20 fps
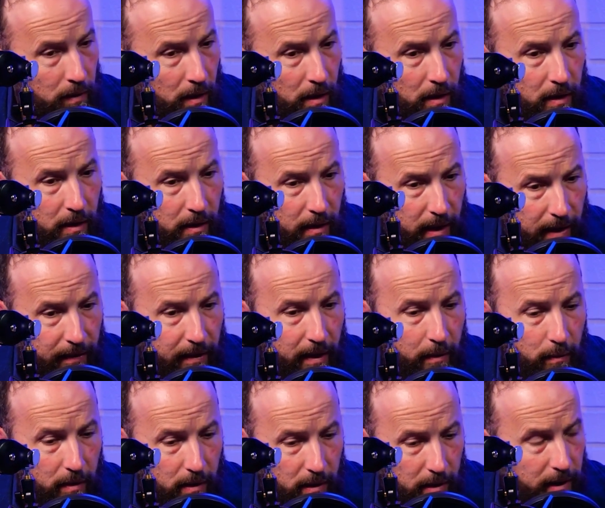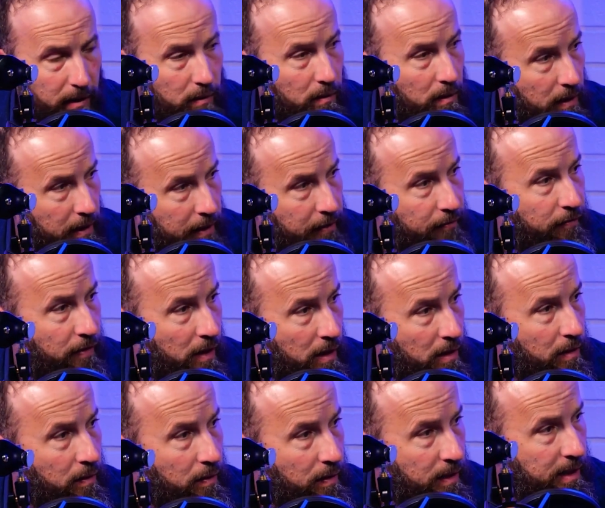long, and they would literally
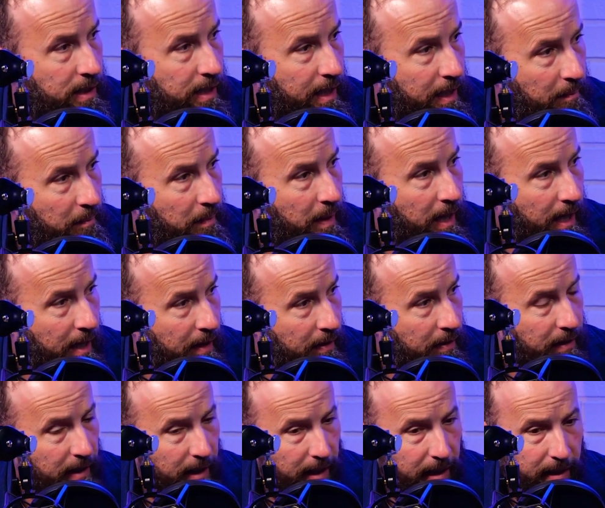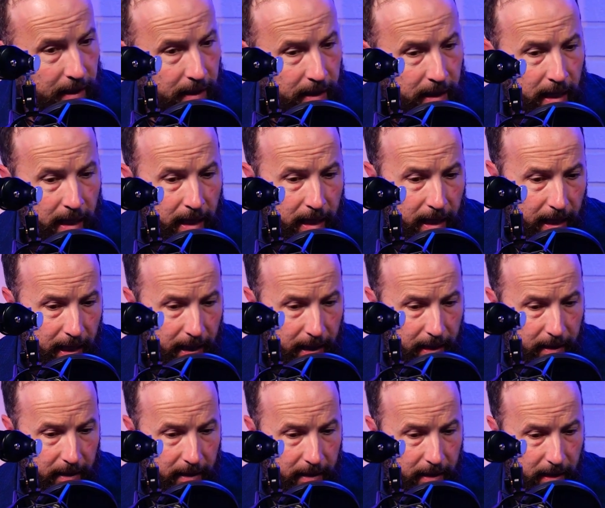follow the same path. And
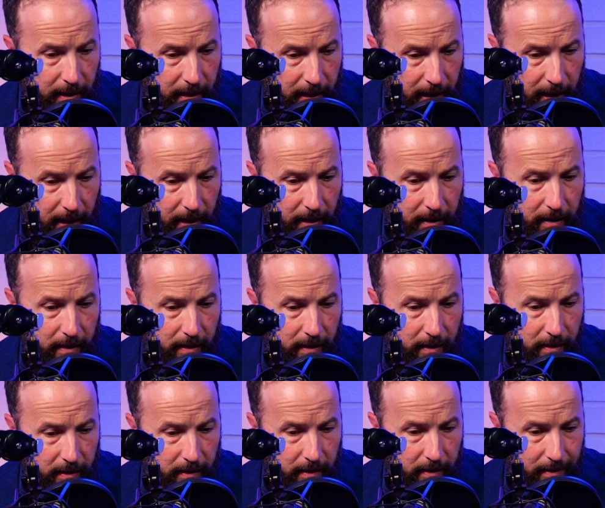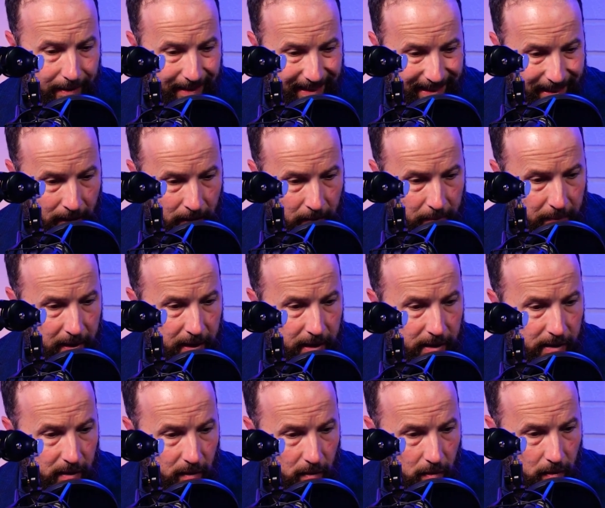again, the companies,
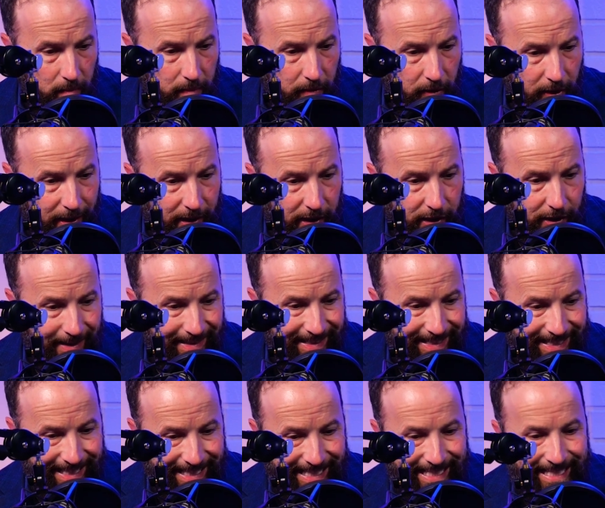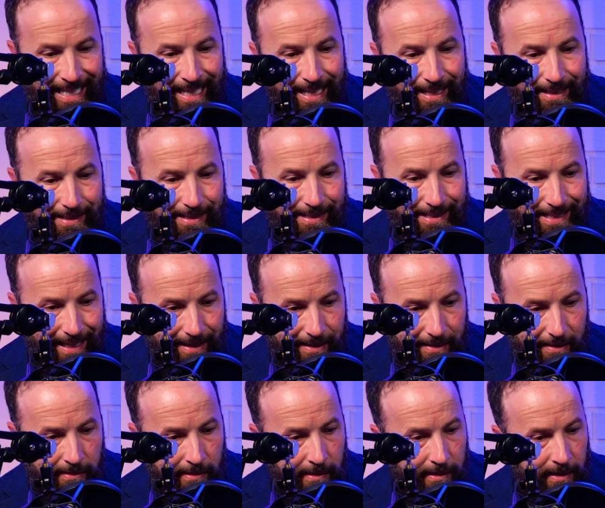the corporations, the stage
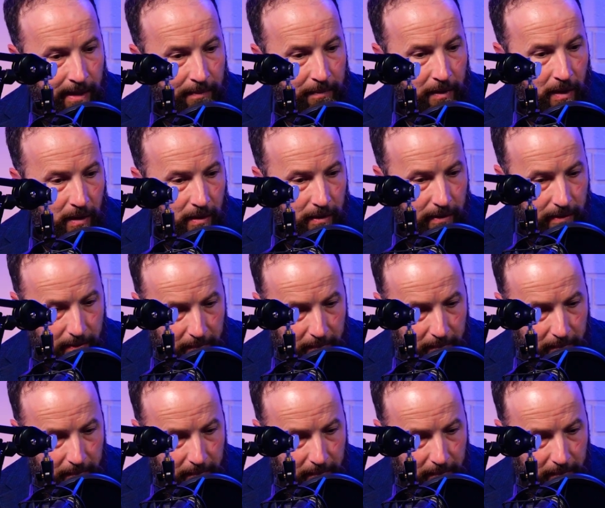setters, as I'm calling